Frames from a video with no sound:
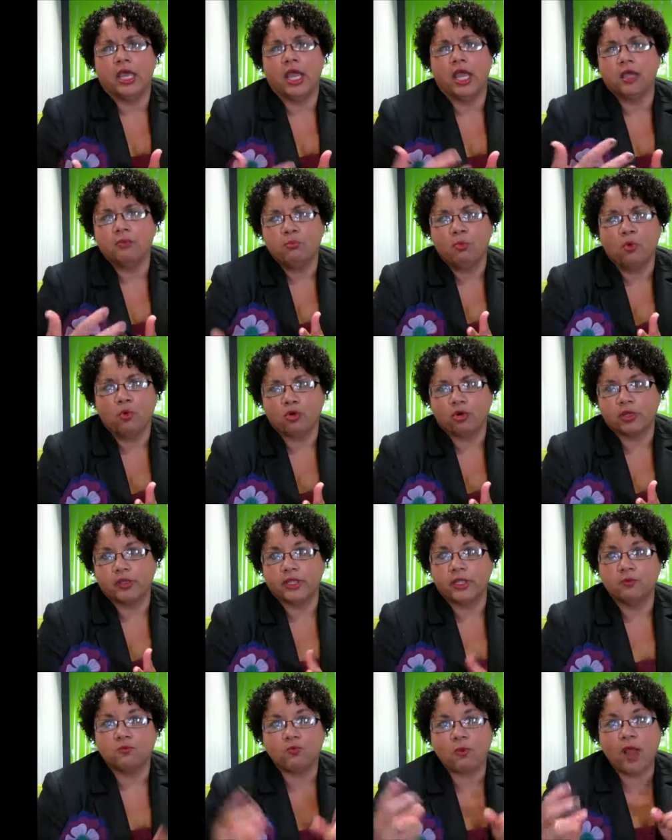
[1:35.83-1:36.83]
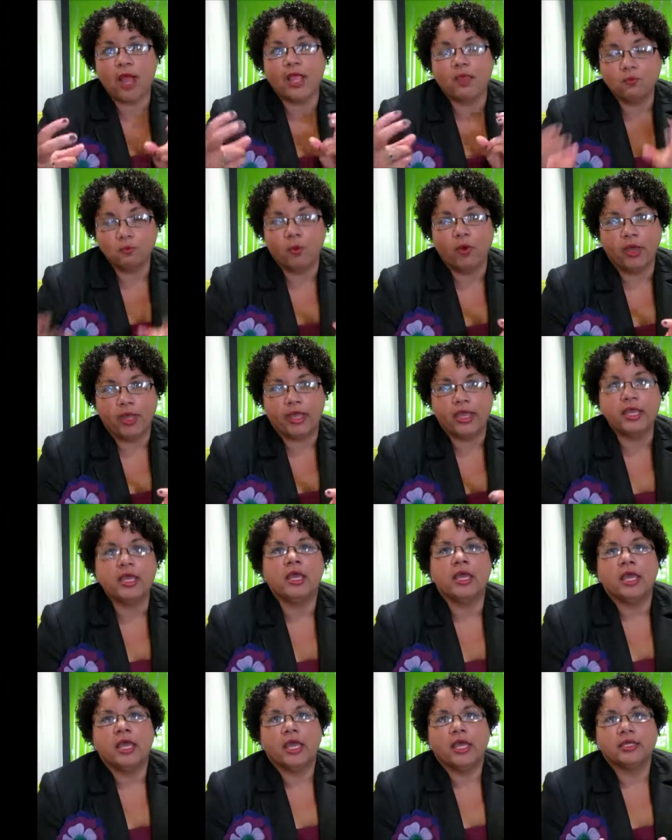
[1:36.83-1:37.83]
and morally right way,
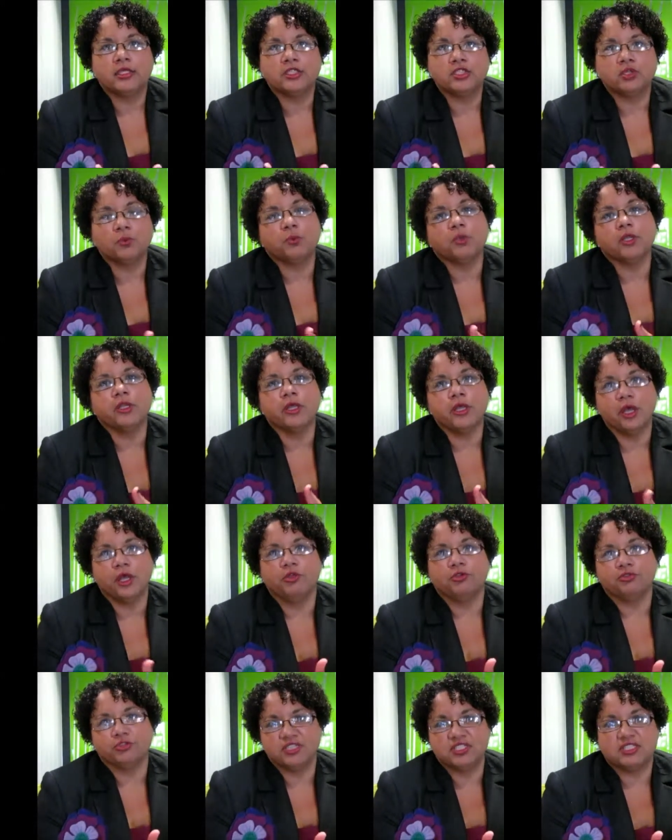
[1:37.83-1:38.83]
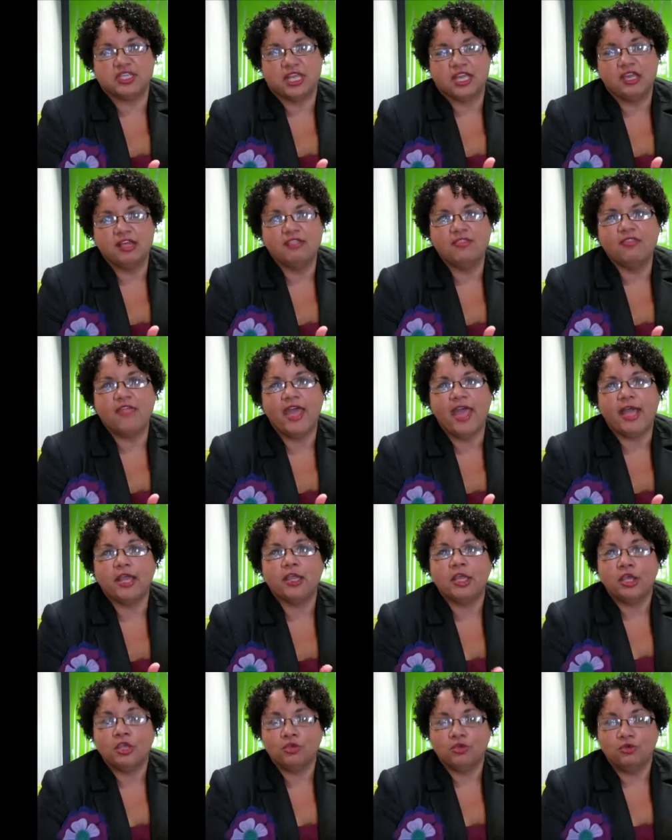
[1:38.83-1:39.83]
is to really understand that
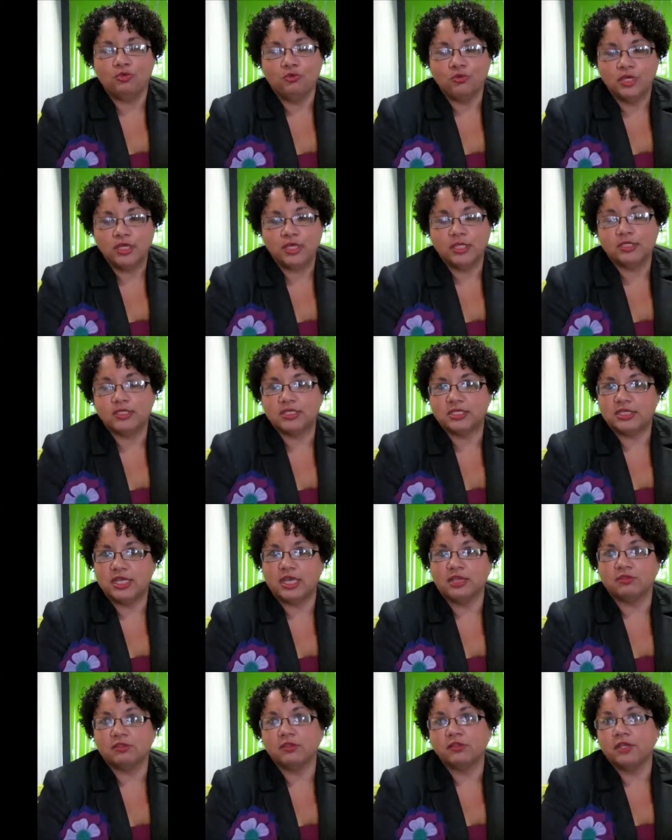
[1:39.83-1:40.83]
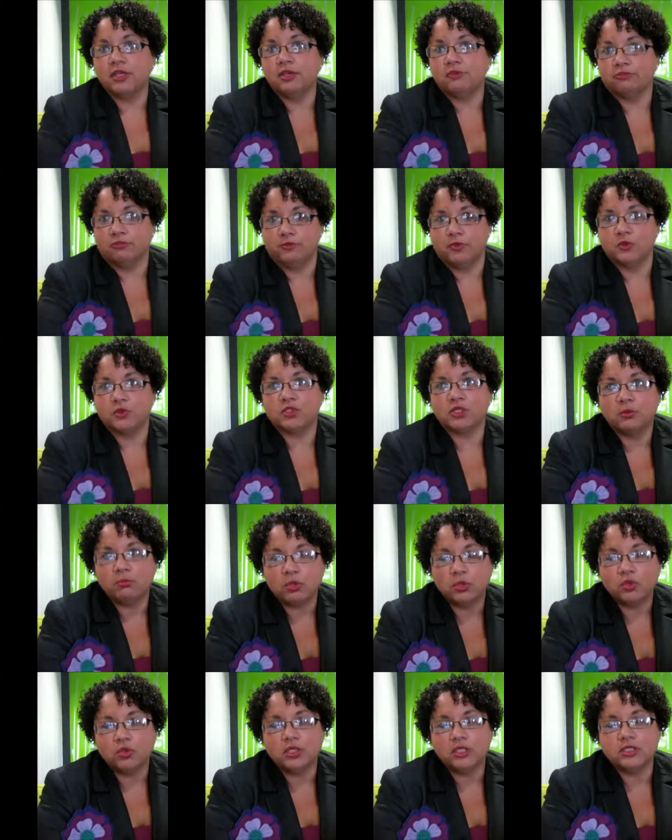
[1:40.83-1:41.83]
you need to take the lead from those
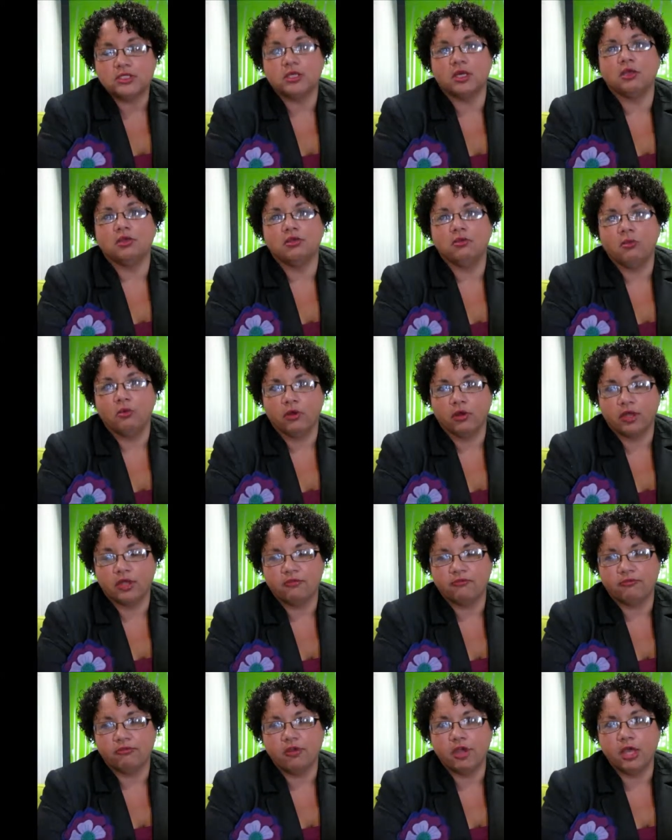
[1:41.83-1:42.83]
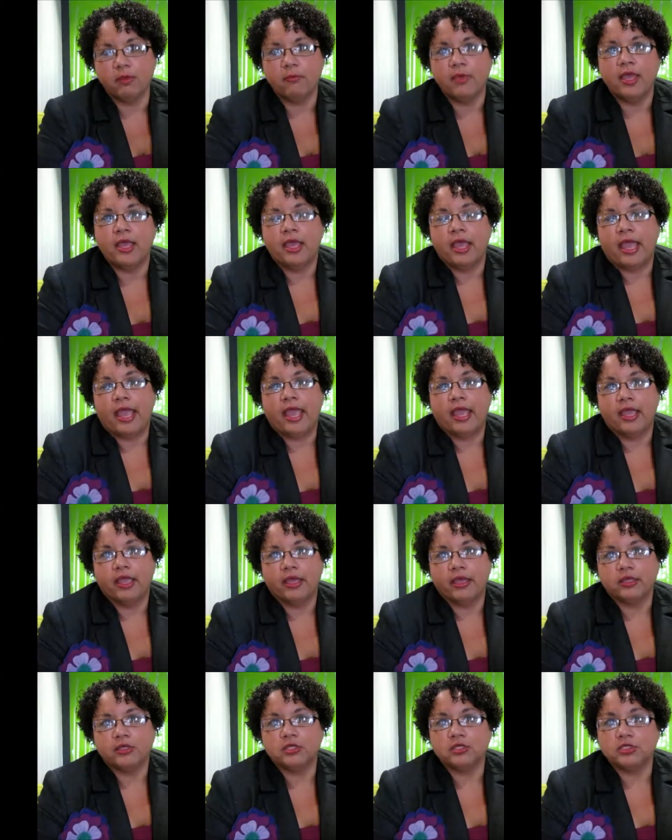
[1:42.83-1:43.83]
communities that you're working from,
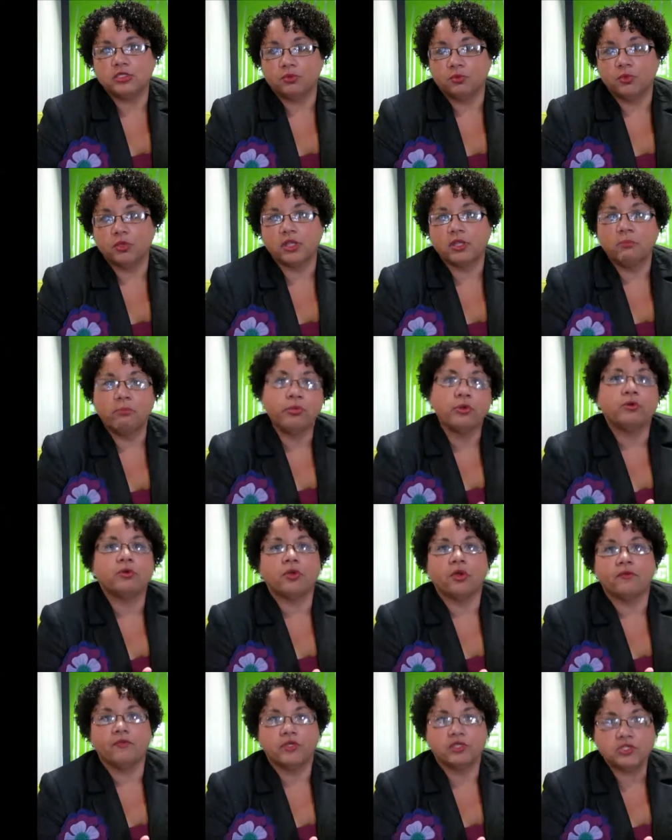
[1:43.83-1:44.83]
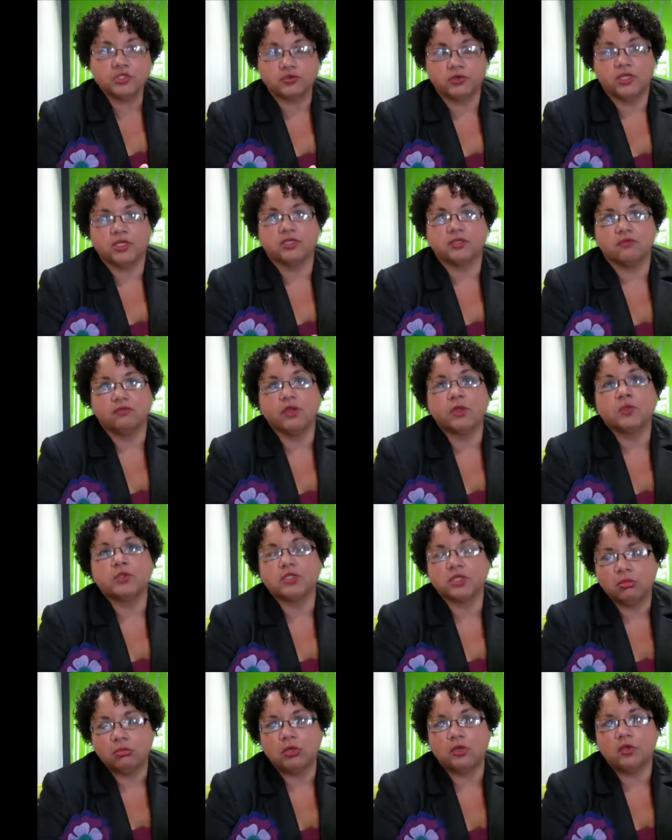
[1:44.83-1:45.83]
and to really build on the strengths of those
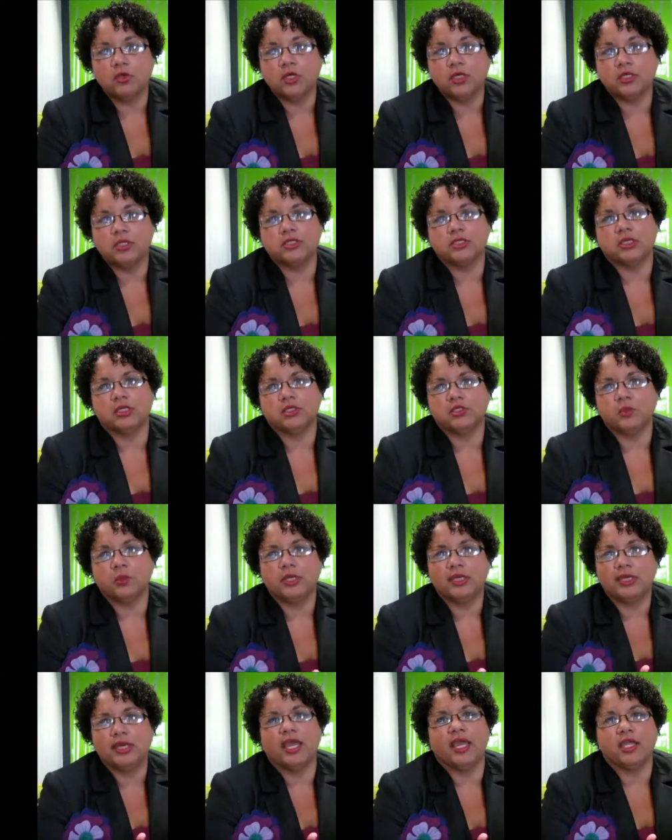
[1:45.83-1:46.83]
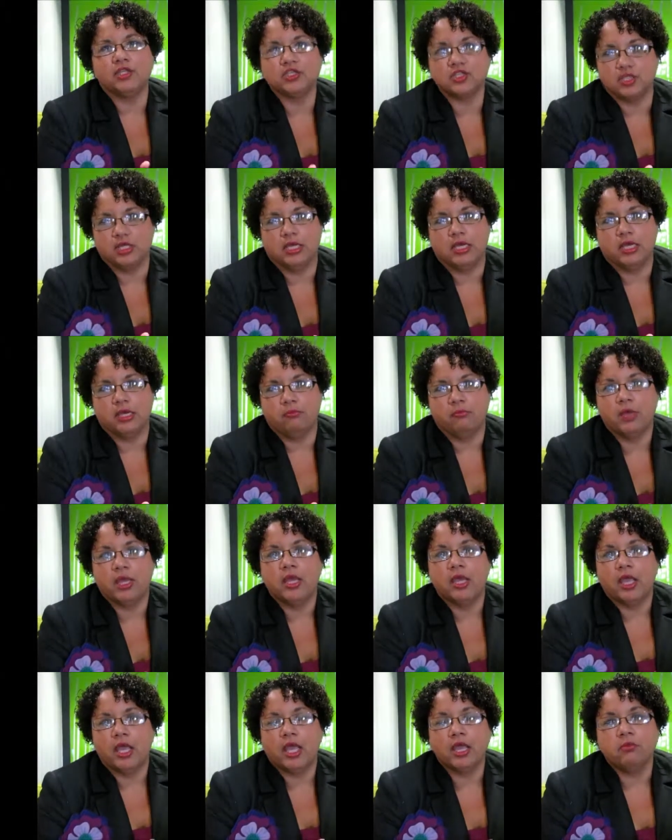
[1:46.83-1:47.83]
communities and to engage them
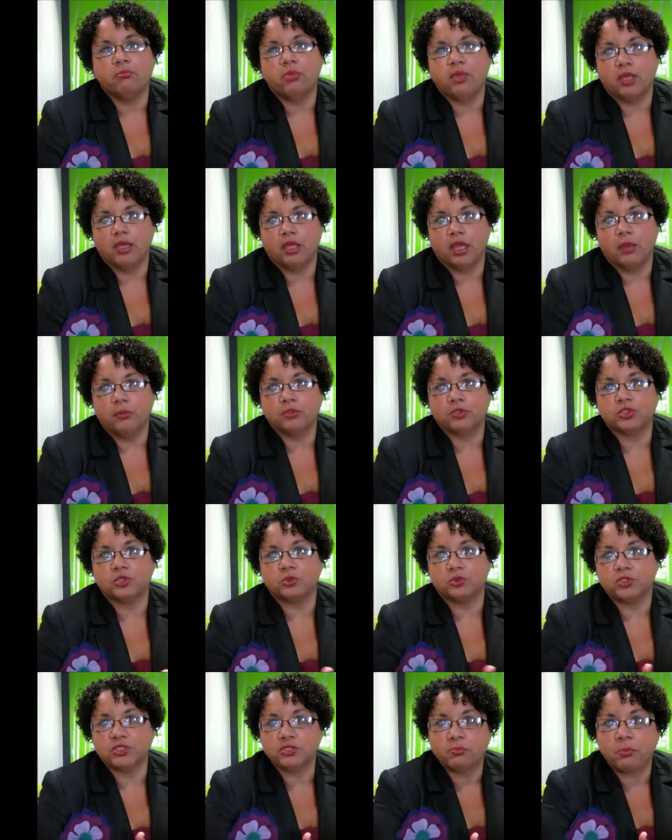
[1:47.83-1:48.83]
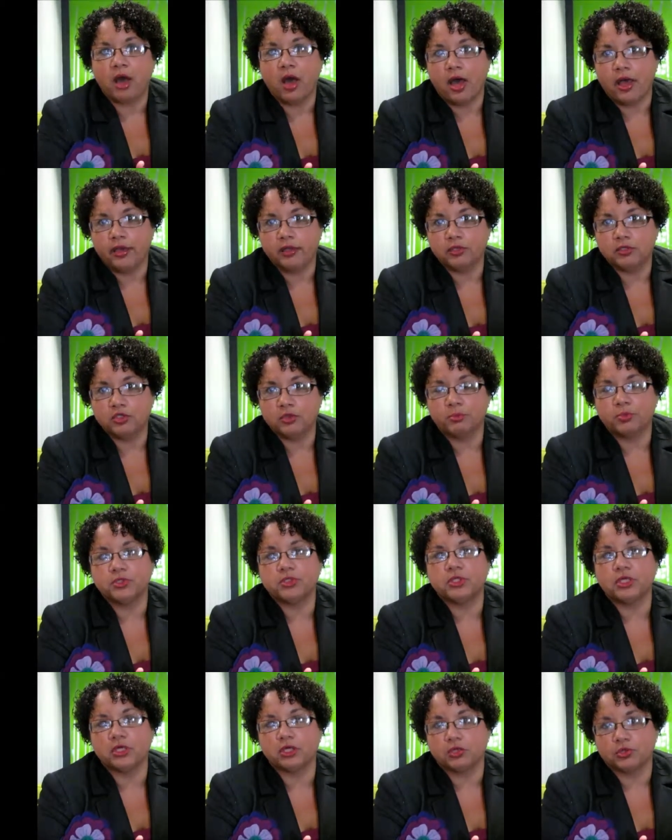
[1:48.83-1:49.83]
in being able to respond to
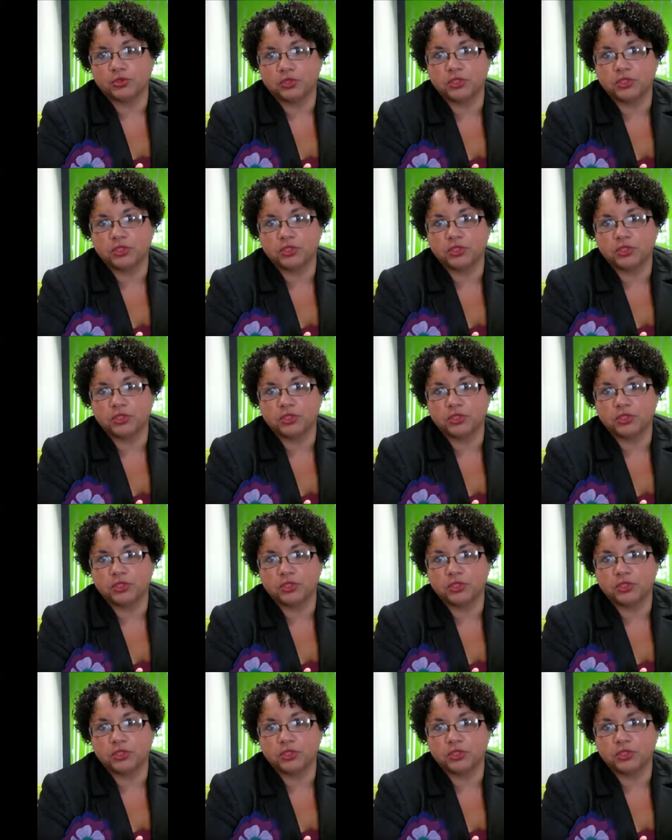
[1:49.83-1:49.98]
particular